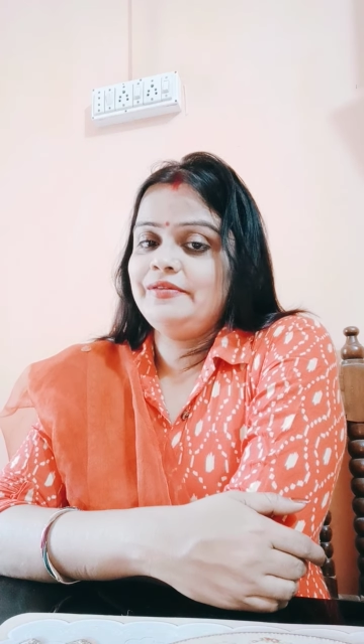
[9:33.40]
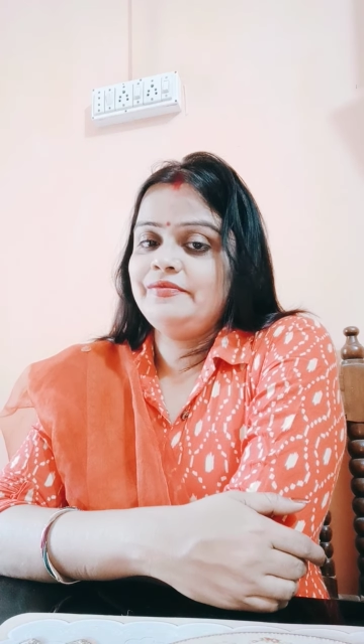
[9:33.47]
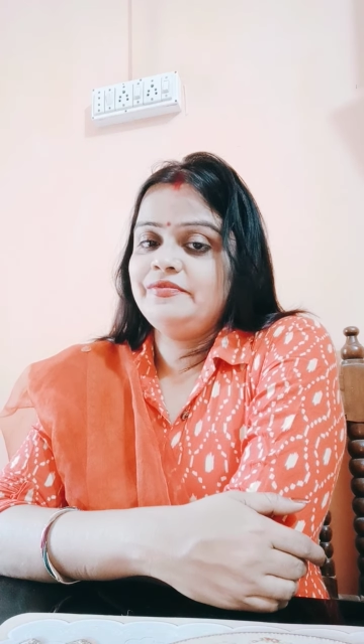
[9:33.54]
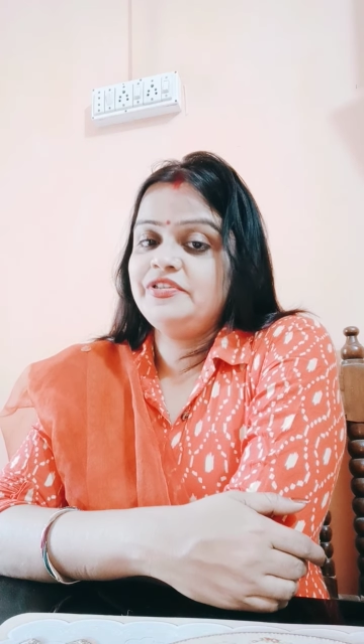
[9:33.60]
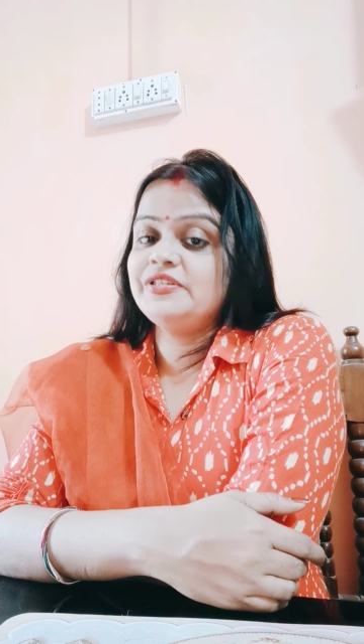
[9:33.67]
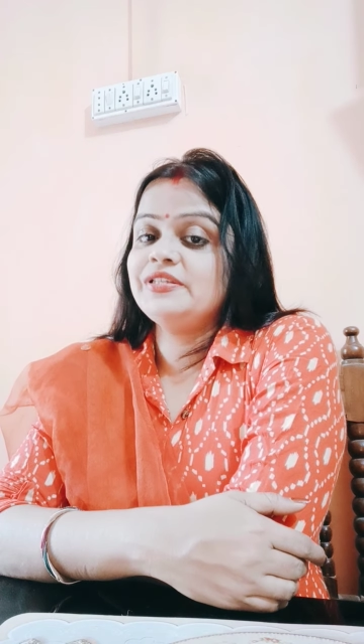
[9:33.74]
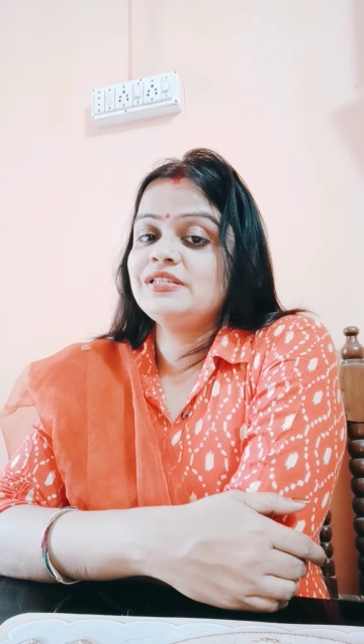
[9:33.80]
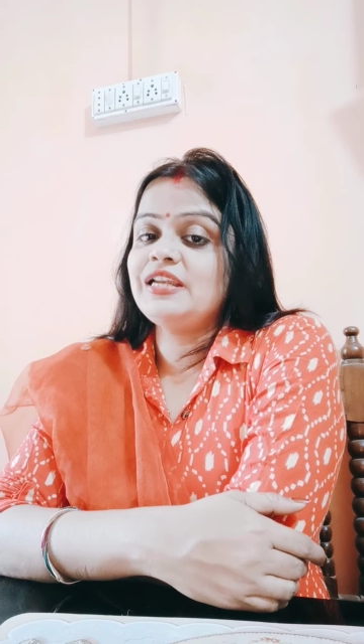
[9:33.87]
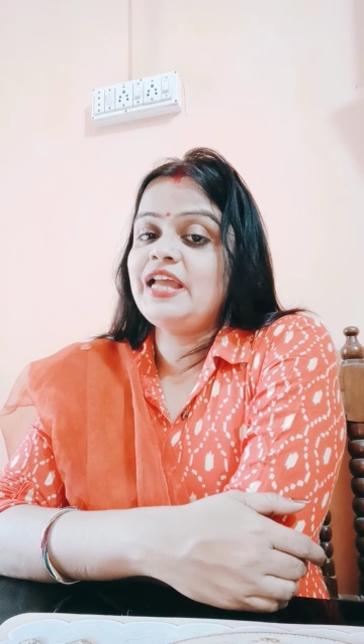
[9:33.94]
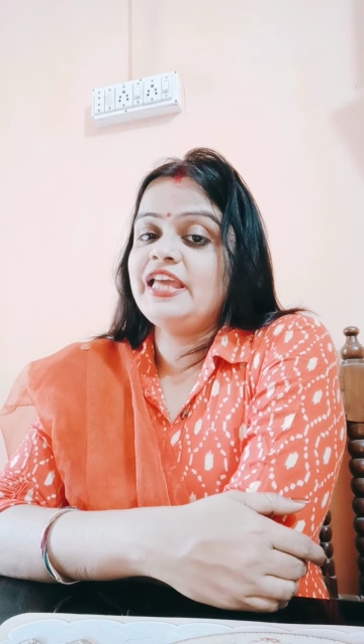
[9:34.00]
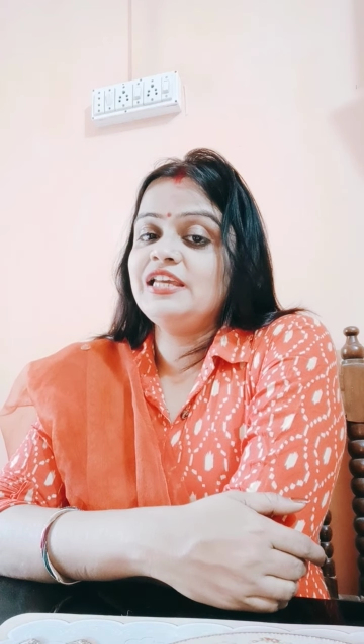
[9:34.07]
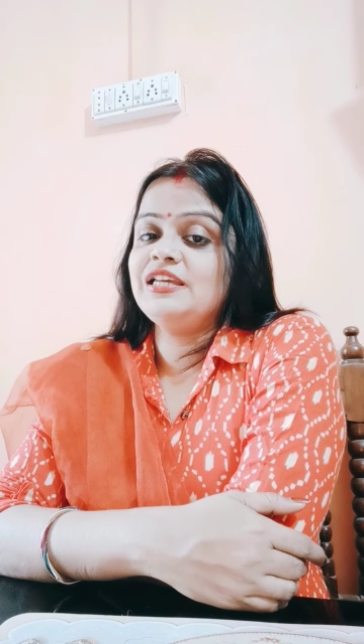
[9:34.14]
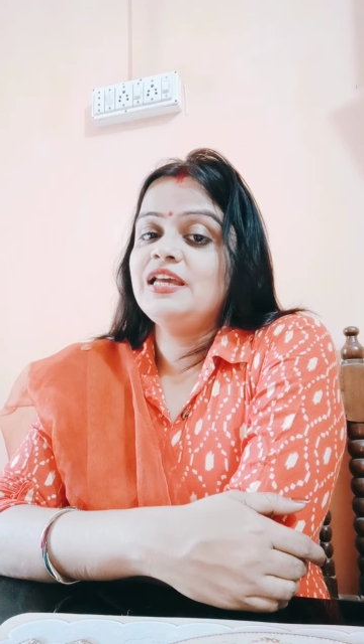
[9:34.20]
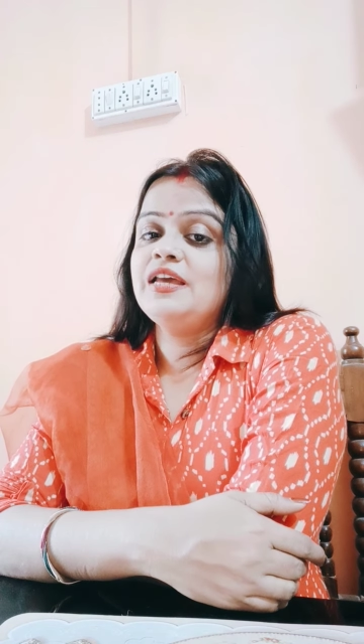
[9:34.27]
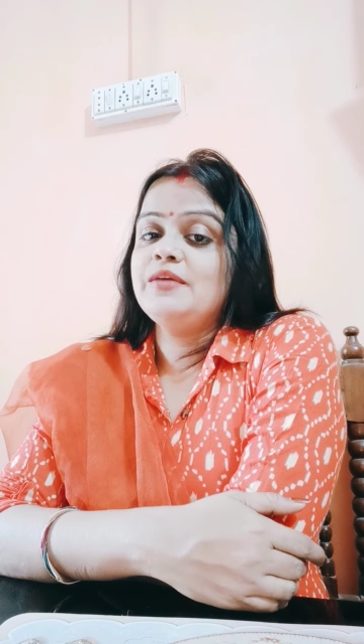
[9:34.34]
just
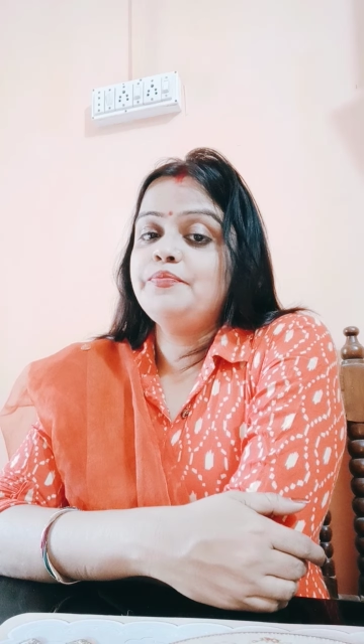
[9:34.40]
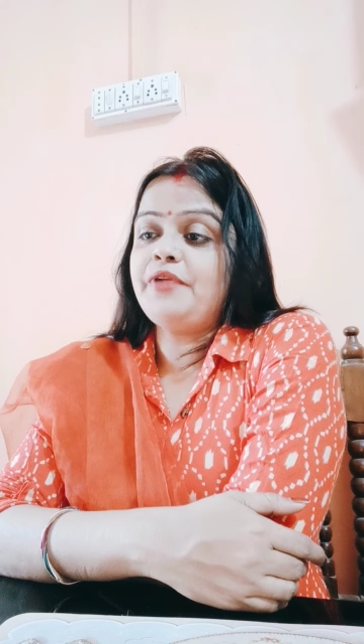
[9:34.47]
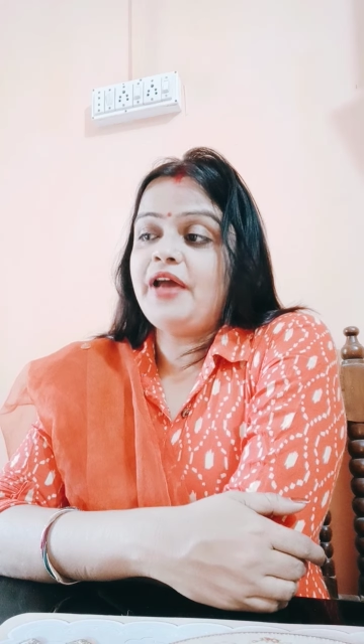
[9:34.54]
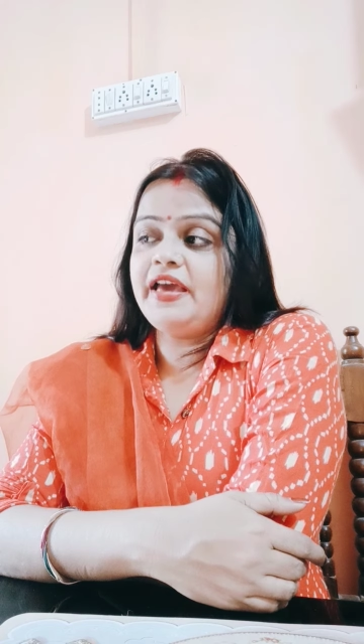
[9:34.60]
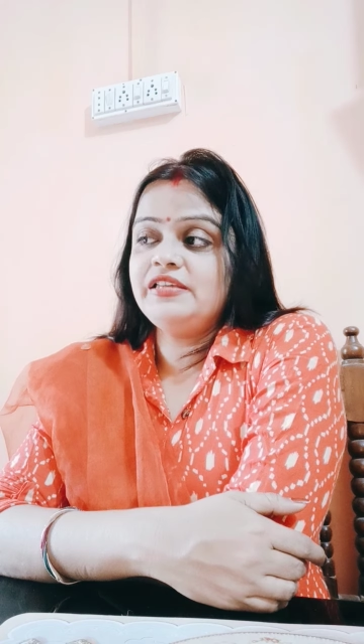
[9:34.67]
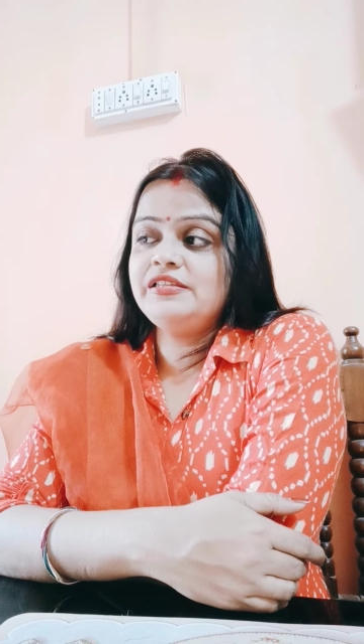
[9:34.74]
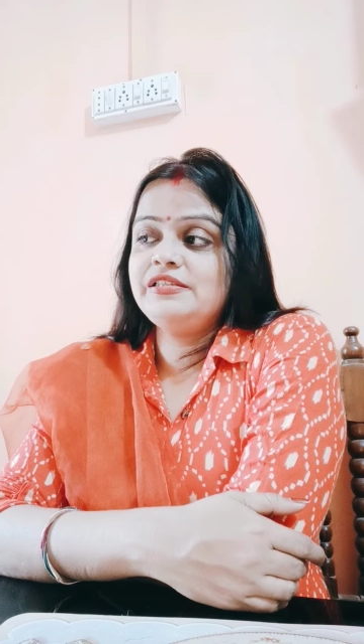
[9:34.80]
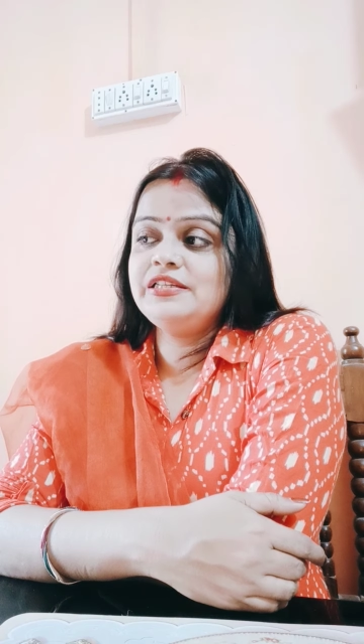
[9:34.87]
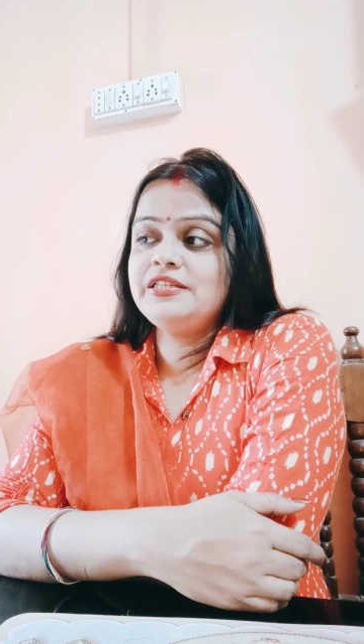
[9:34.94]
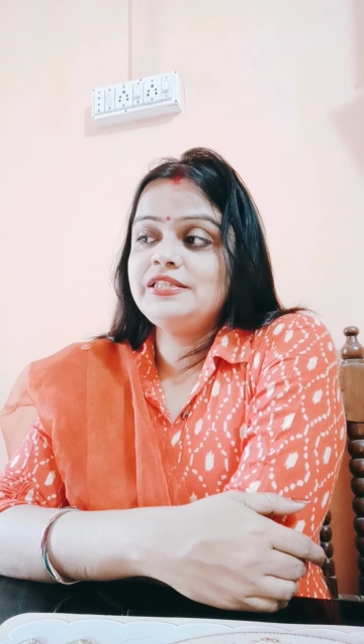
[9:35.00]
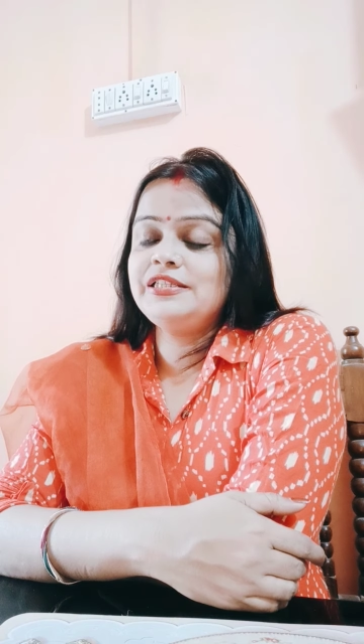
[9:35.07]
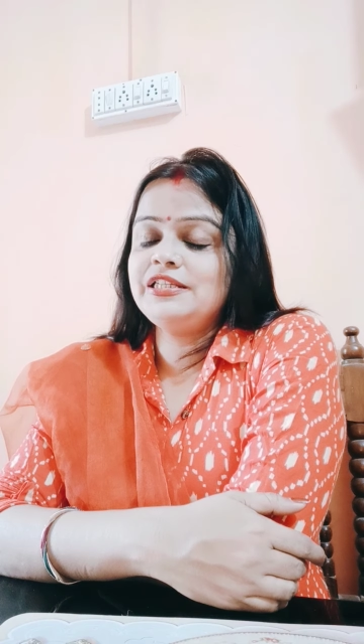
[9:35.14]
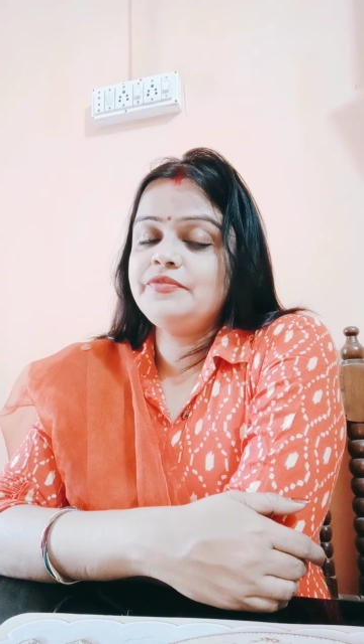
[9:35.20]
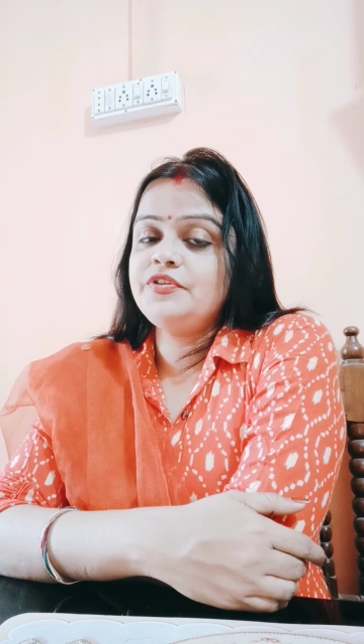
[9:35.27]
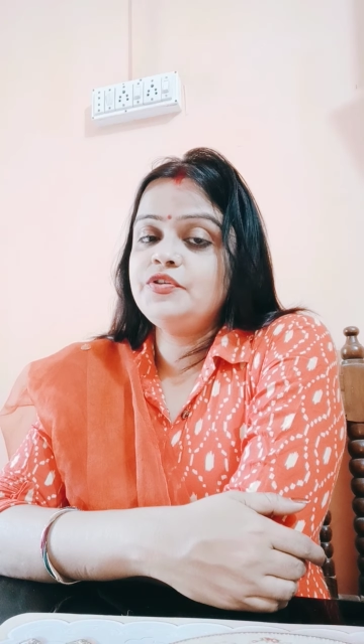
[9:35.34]
like prize
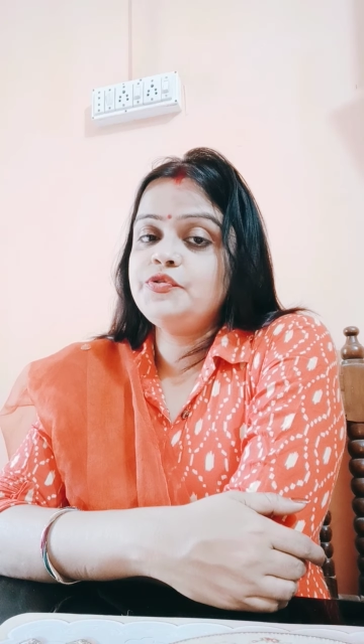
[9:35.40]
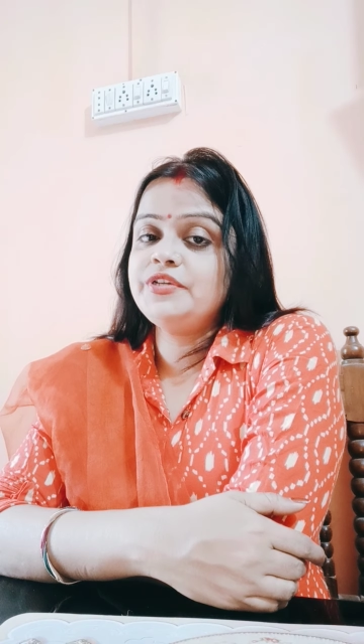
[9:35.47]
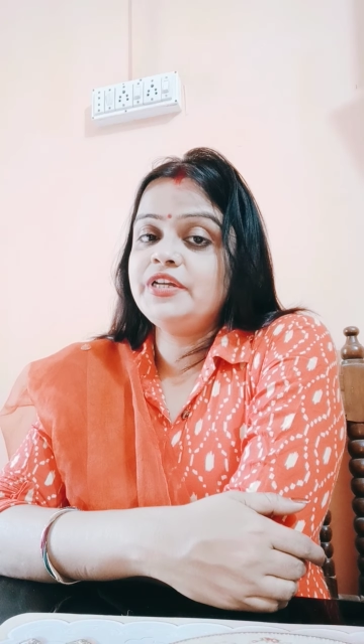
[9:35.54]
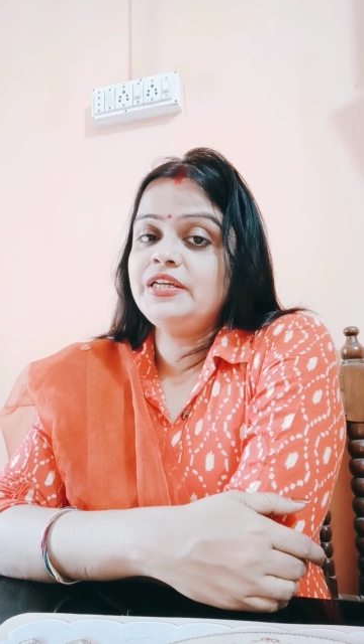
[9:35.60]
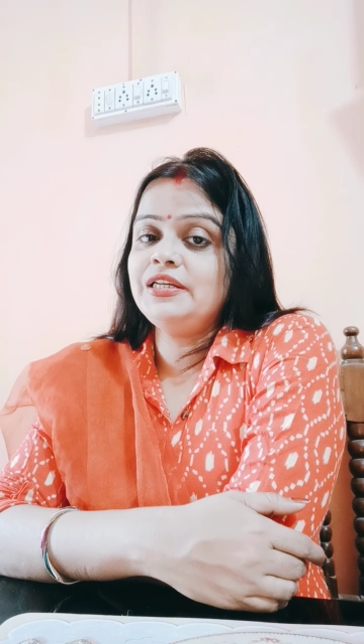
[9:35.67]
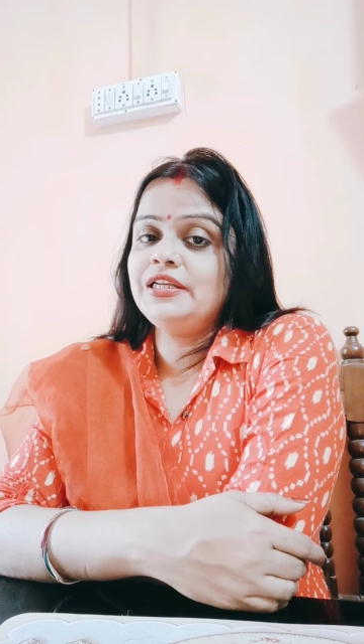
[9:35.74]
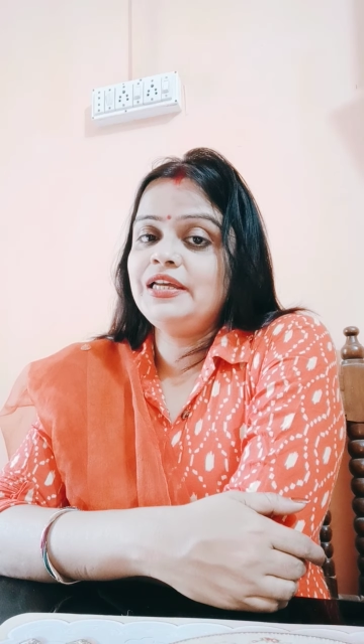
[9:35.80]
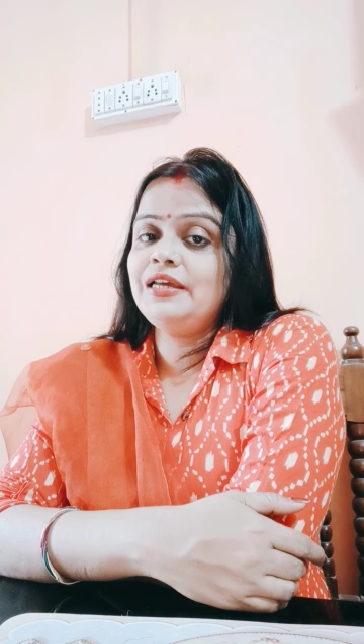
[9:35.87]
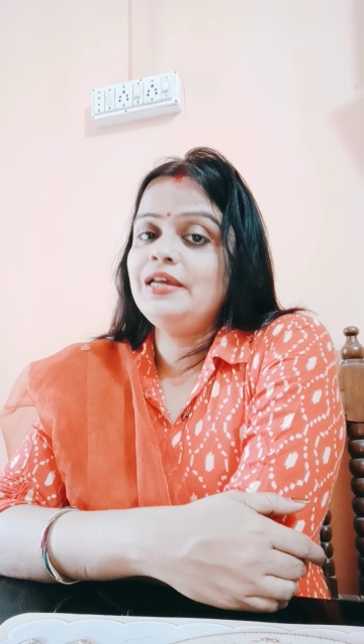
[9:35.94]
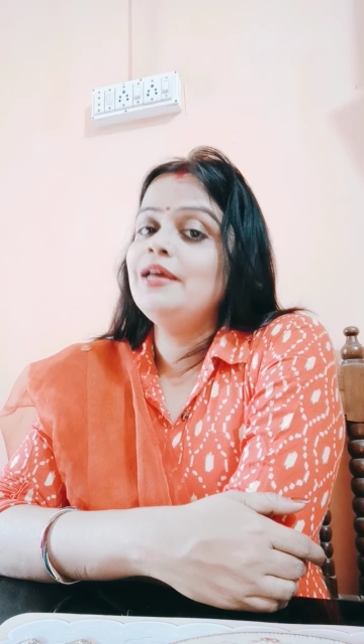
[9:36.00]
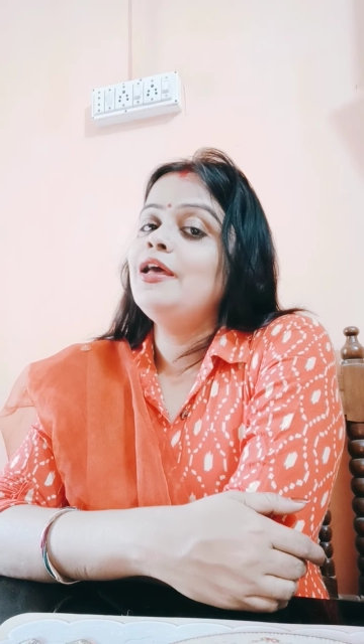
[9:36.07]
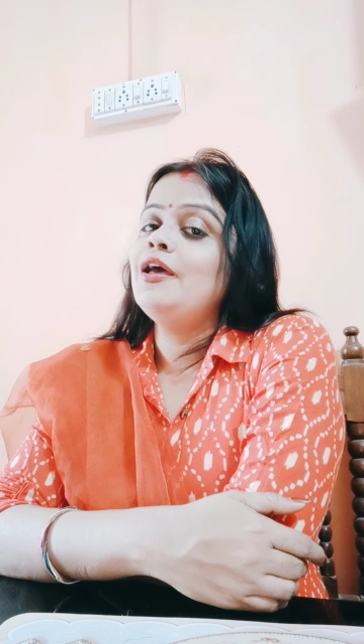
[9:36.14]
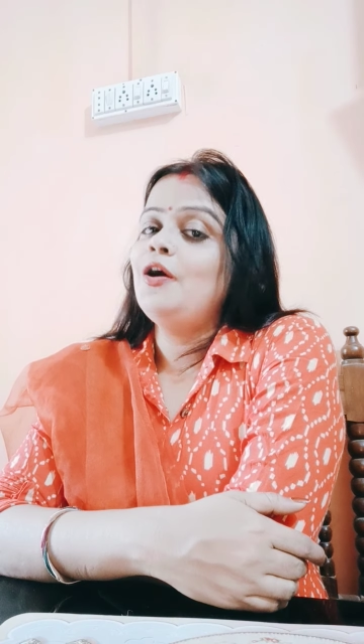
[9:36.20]
distribution day